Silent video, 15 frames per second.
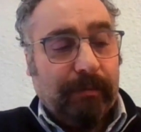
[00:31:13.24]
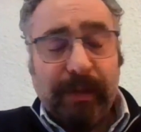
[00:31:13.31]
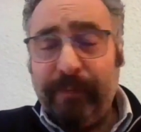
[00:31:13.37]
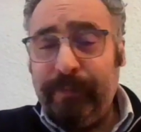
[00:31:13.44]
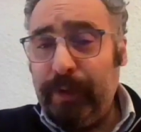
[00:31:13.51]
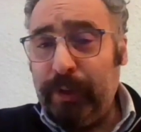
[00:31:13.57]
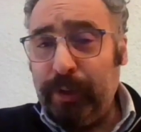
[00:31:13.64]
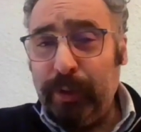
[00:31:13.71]

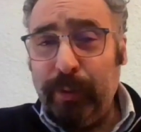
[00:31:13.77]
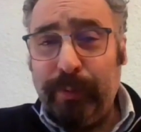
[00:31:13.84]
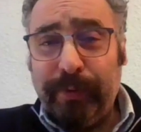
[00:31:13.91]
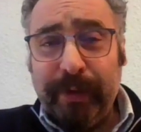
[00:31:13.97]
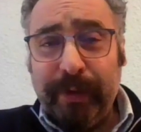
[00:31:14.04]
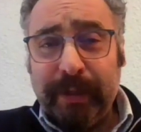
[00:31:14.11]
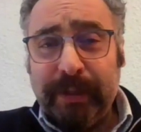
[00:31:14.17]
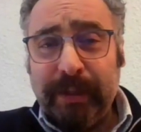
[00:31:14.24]
love the
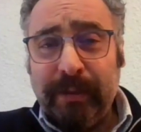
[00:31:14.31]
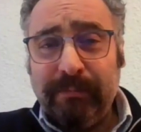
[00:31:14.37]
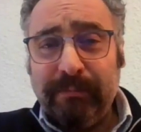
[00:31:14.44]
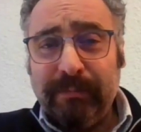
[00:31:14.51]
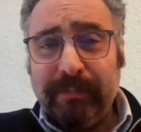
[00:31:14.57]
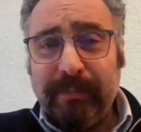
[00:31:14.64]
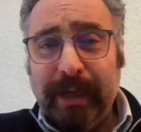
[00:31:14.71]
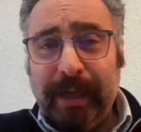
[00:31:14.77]
Globe
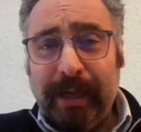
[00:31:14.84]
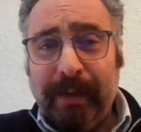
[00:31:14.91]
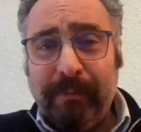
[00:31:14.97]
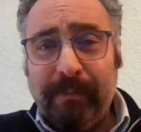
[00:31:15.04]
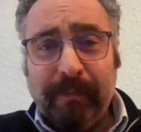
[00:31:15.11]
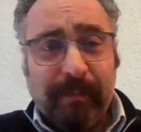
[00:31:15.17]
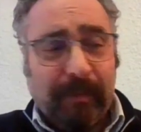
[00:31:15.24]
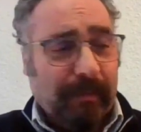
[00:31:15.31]
Theatre.
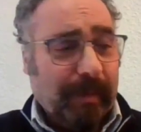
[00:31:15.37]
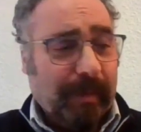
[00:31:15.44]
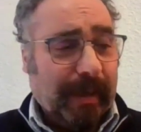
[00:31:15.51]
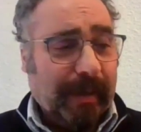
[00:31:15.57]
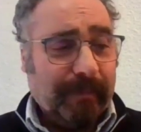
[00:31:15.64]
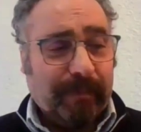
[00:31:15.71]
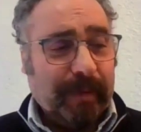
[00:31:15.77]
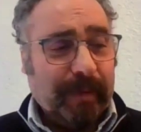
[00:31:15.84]
I
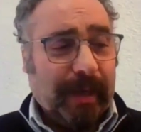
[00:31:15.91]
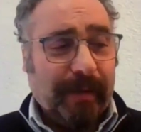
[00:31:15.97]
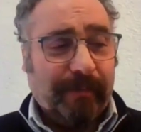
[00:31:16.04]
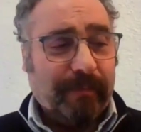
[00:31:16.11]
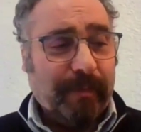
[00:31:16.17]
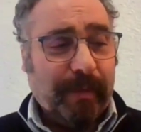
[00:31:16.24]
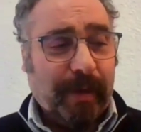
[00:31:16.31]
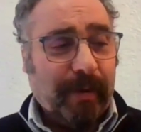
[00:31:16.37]

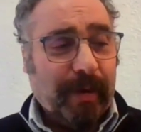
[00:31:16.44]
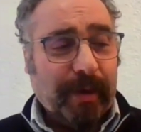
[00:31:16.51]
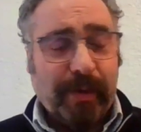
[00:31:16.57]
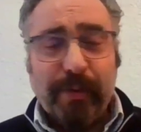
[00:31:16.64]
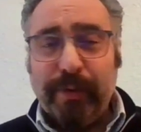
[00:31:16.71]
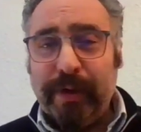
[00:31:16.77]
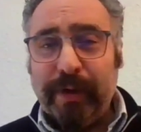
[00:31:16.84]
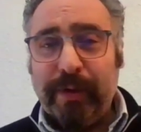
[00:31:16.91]

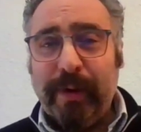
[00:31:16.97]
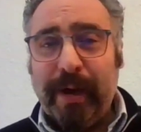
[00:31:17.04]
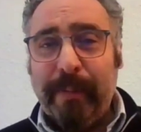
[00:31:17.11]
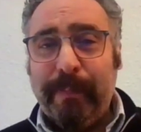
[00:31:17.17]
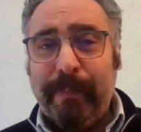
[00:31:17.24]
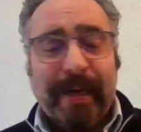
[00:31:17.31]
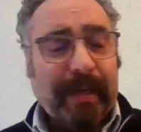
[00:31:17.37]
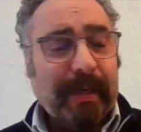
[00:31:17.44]
go there
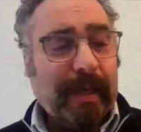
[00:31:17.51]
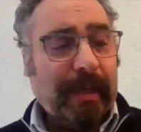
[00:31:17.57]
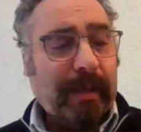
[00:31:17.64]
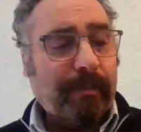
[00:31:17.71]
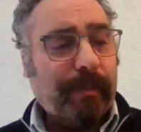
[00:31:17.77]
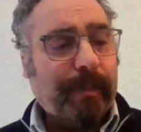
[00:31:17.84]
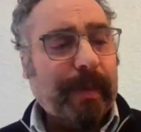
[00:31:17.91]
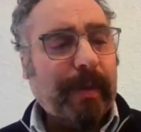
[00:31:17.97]
quite a bit.
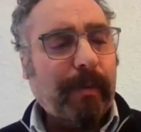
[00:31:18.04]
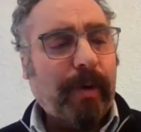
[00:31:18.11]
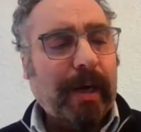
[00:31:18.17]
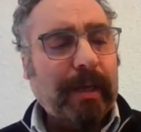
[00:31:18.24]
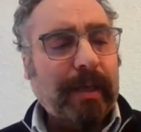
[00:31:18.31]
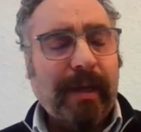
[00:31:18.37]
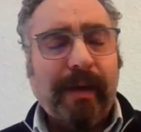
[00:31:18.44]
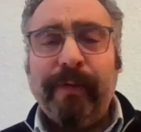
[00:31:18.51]
And
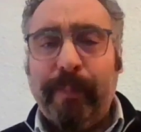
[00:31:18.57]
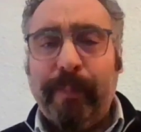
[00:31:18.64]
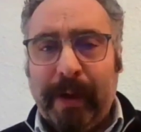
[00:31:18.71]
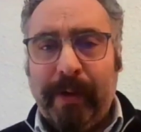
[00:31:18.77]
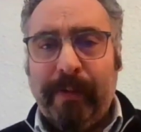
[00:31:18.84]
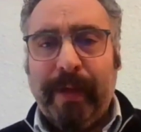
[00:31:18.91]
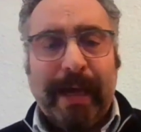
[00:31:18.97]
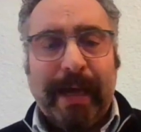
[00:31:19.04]
what I love
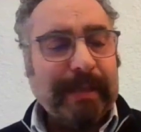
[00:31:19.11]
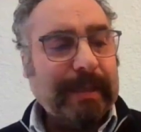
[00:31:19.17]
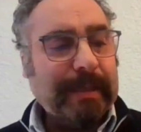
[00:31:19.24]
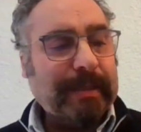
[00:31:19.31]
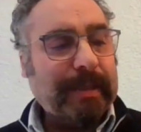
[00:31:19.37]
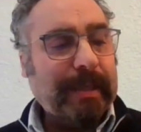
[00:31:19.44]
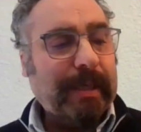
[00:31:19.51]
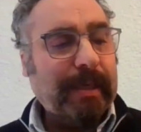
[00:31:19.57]
about that
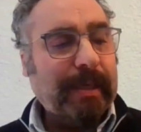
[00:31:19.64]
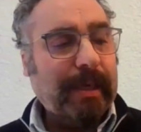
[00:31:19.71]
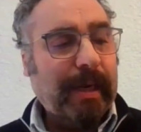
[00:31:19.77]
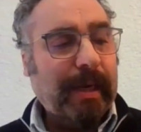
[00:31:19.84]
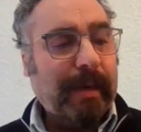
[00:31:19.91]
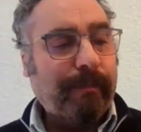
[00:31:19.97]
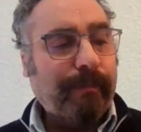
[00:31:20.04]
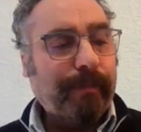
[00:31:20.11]
is that
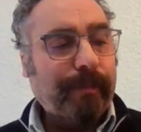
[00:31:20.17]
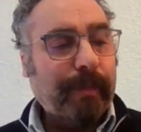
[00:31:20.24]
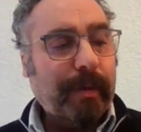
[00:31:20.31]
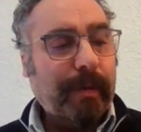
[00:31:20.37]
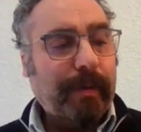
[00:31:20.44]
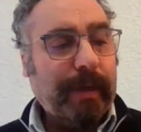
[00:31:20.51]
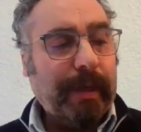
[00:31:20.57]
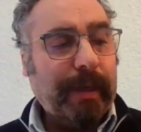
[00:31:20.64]

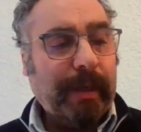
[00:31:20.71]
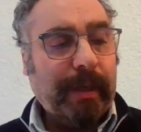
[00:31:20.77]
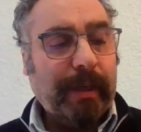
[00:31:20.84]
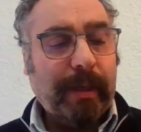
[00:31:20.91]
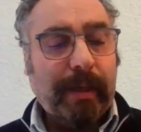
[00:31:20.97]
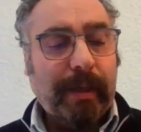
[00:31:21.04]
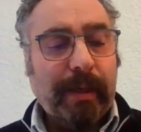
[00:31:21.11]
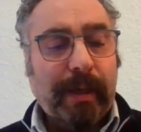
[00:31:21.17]

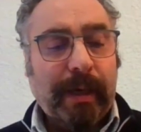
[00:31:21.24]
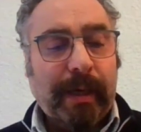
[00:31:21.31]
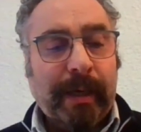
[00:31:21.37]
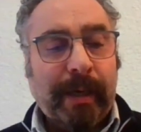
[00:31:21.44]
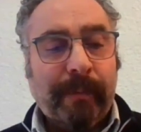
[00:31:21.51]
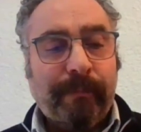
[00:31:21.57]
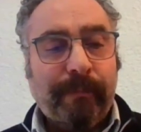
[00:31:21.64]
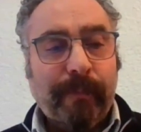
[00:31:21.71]
the
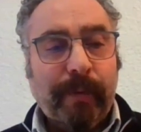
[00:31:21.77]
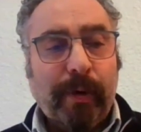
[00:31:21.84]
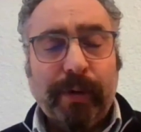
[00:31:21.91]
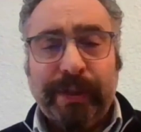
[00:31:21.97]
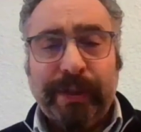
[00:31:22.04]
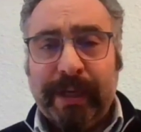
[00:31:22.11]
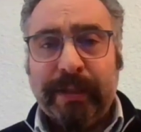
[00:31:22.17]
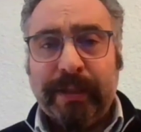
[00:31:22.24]

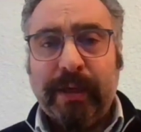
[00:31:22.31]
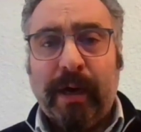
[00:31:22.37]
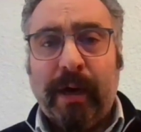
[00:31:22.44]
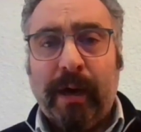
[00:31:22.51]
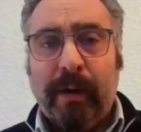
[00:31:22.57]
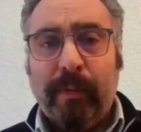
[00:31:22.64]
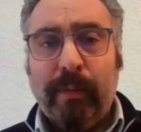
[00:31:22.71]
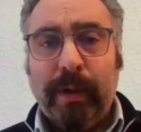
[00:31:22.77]
audience
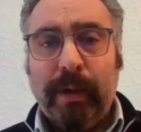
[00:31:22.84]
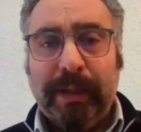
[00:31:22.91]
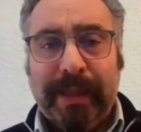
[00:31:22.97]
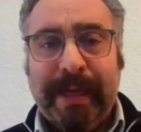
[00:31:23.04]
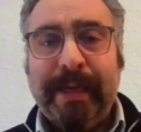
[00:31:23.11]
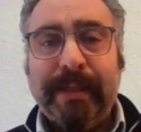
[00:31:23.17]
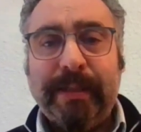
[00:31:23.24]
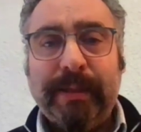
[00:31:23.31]
are
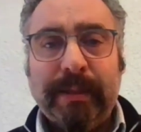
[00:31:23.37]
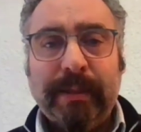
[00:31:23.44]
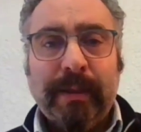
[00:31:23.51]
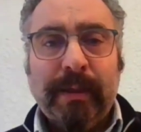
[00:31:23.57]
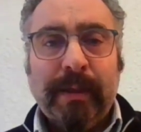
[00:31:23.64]
lit.